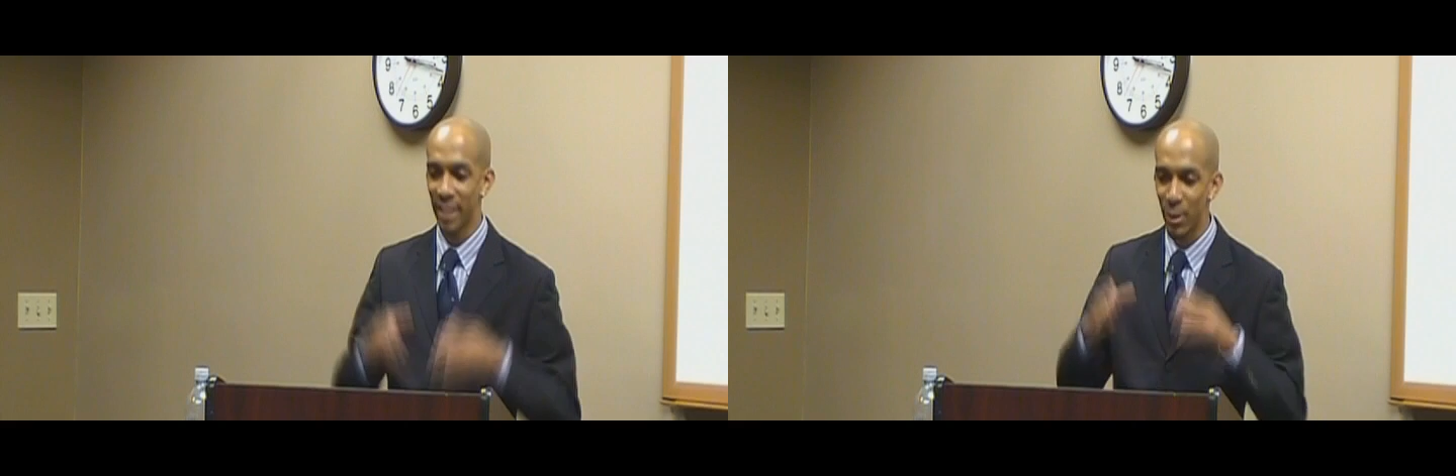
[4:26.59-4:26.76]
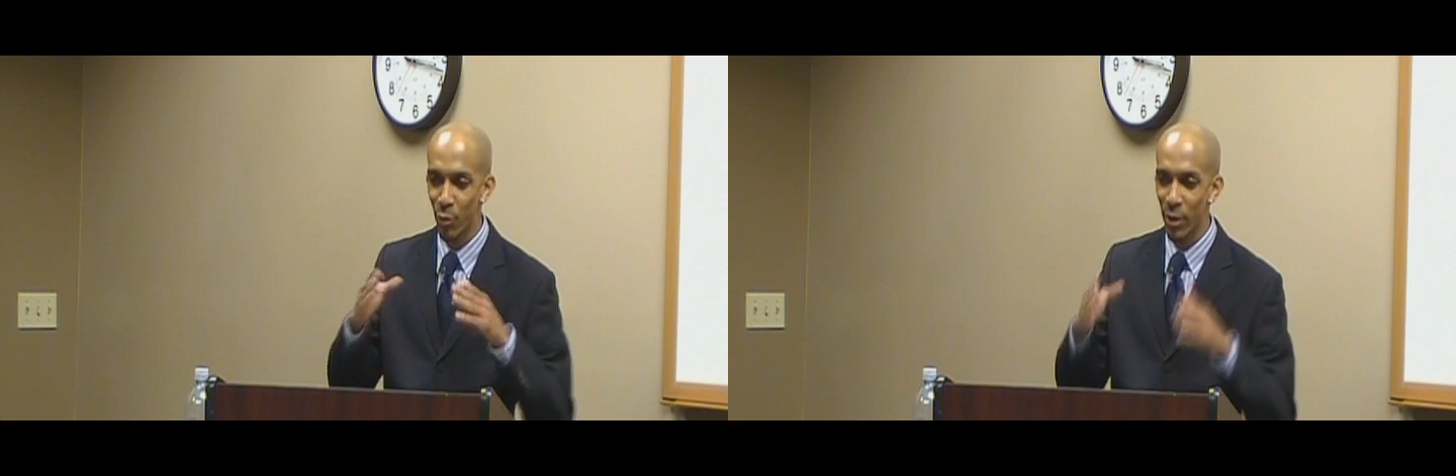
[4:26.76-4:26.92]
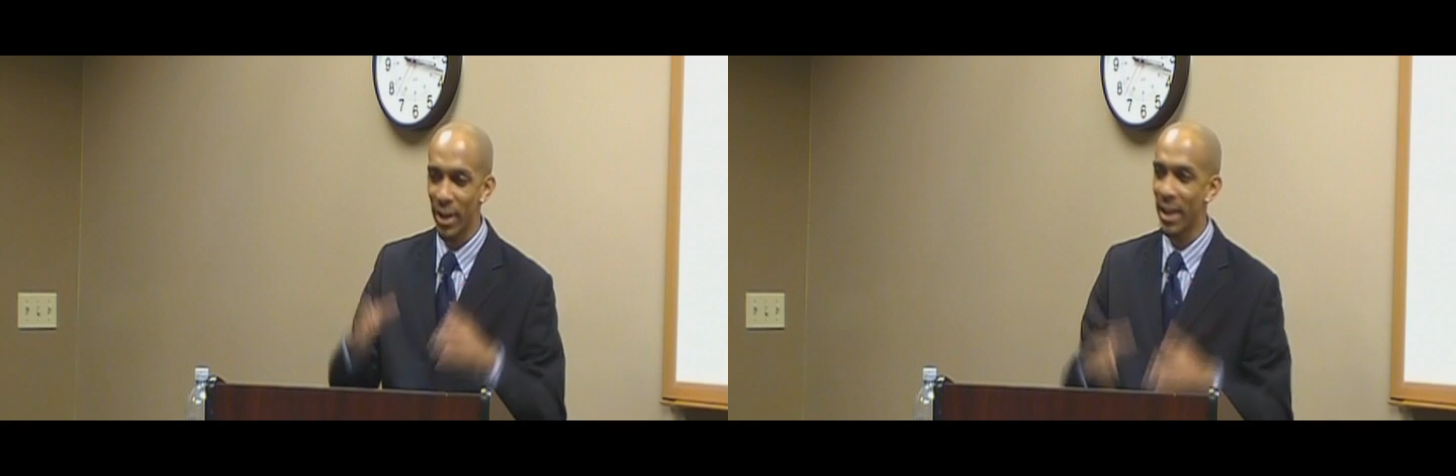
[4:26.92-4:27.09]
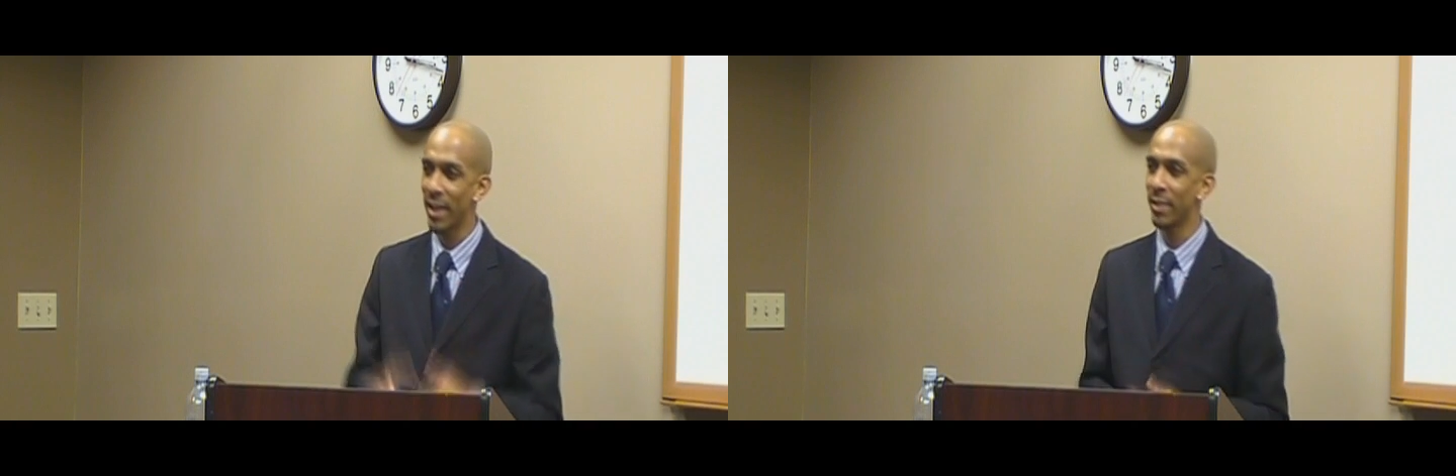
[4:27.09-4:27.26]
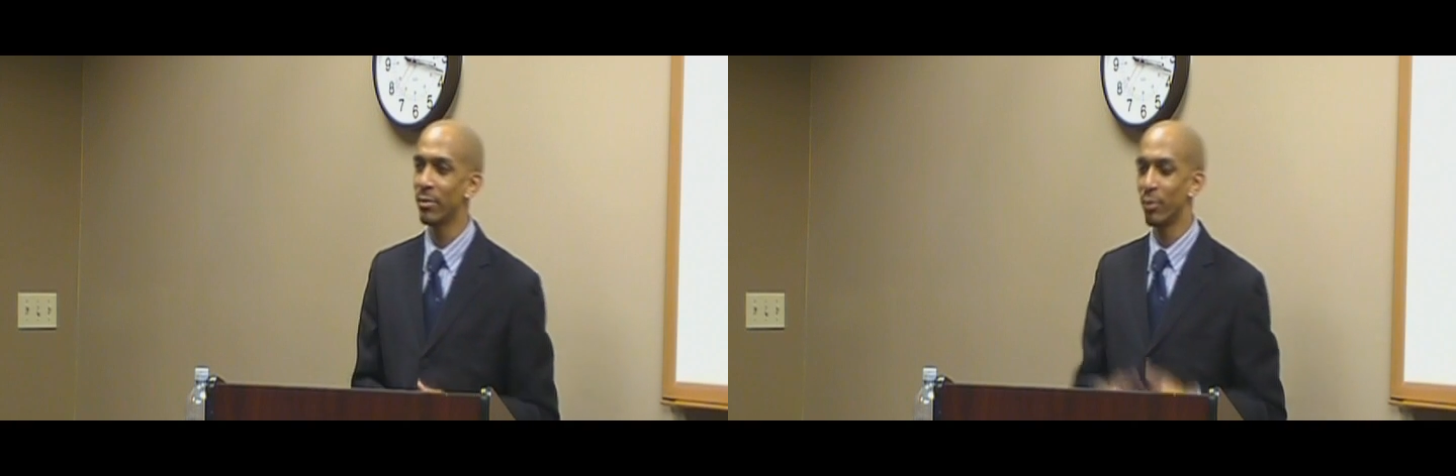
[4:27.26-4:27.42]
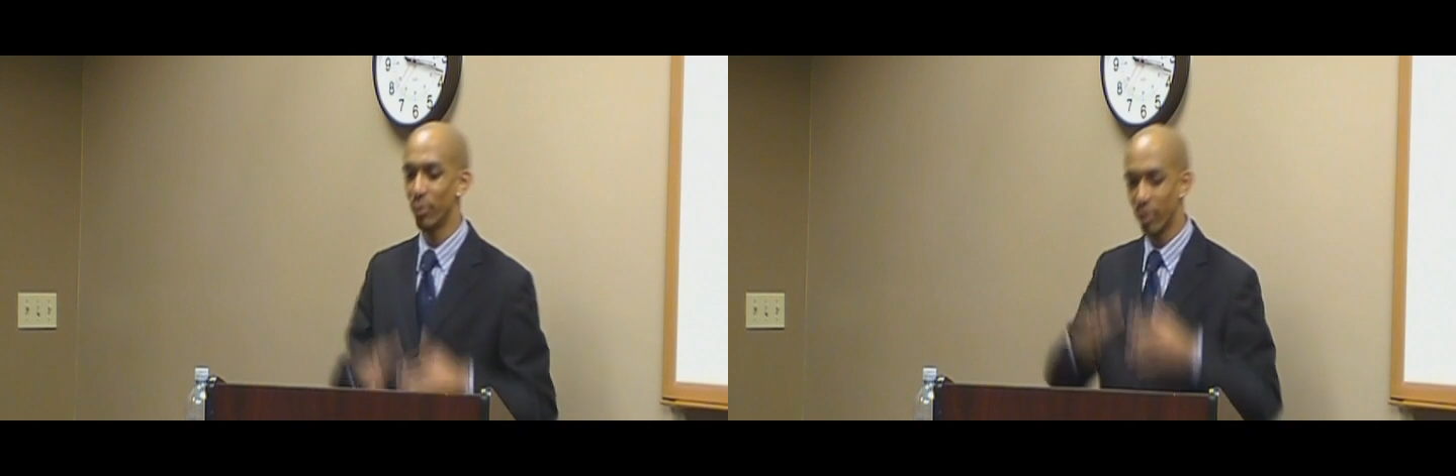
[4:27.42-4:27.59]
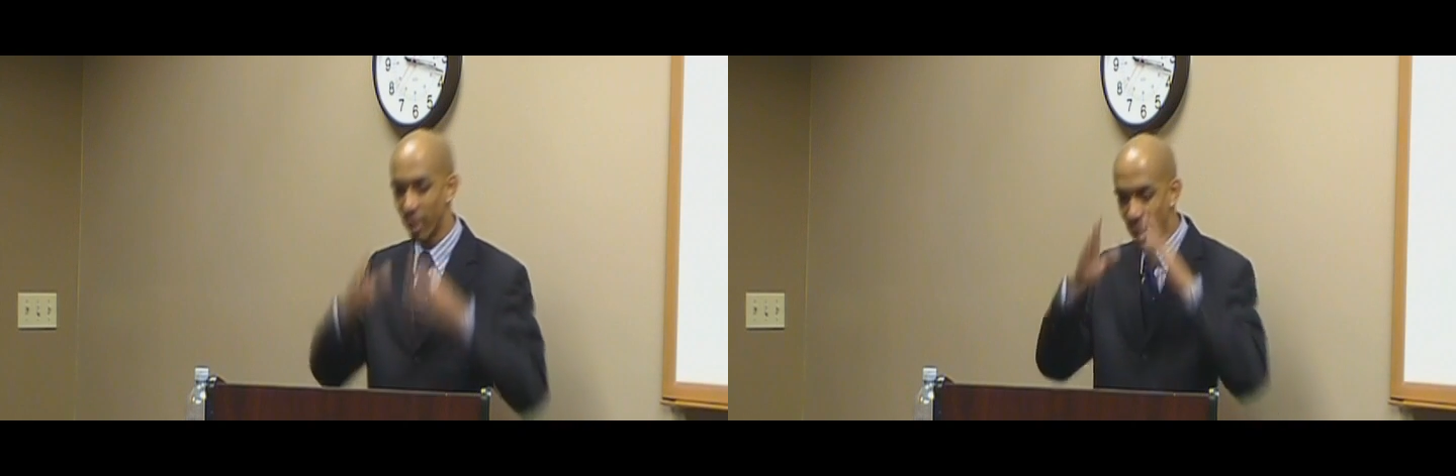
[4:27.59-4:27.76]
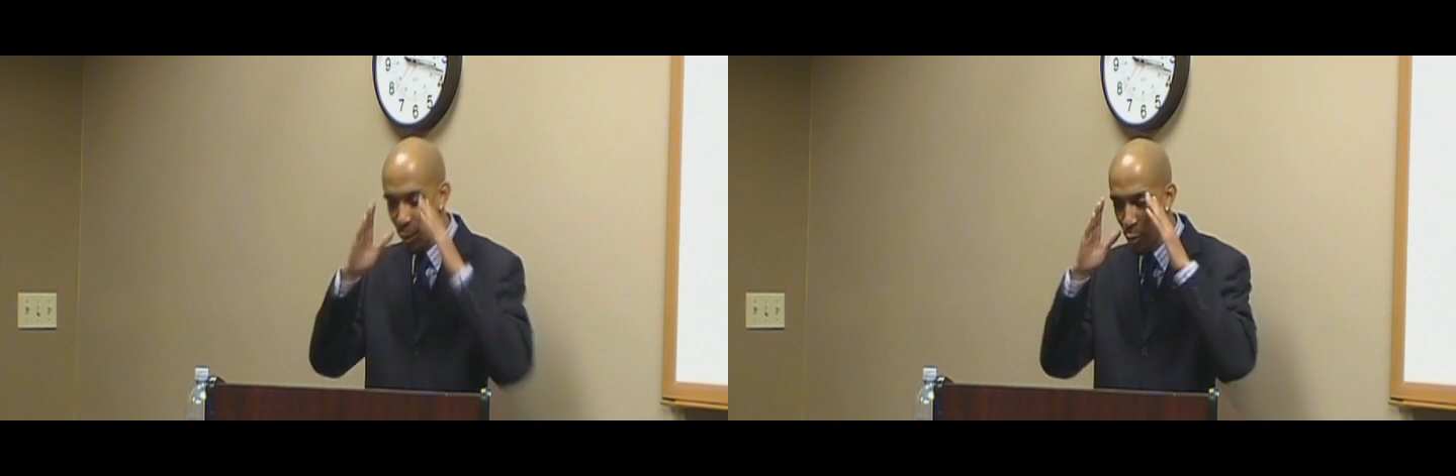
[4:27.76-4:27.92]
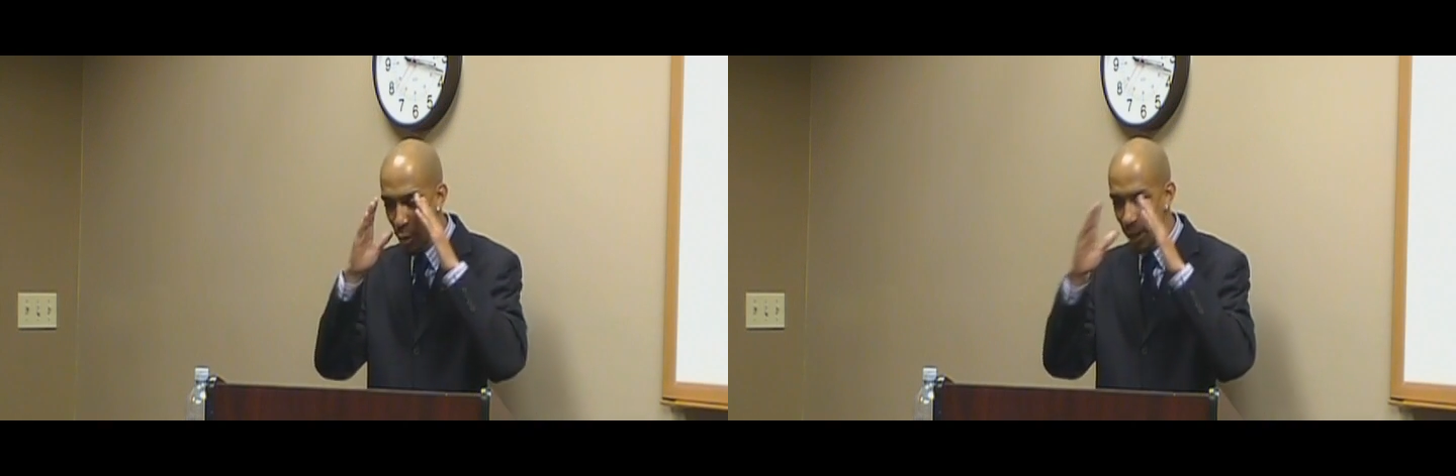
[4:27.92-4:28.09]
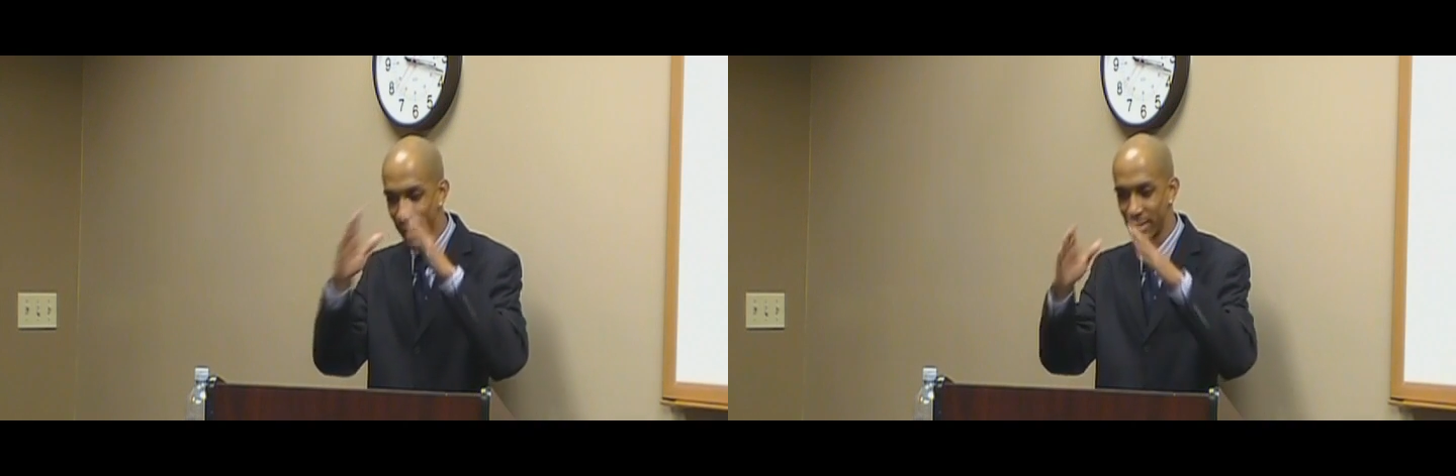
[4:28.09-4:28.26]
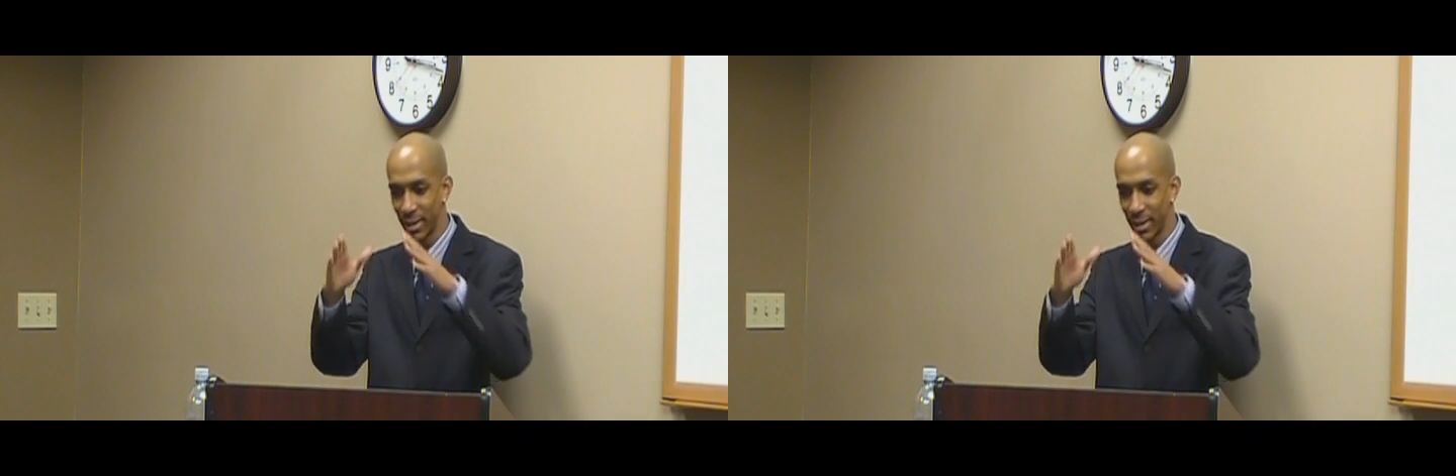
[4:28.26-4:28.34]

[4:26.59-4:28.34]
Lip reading: he went into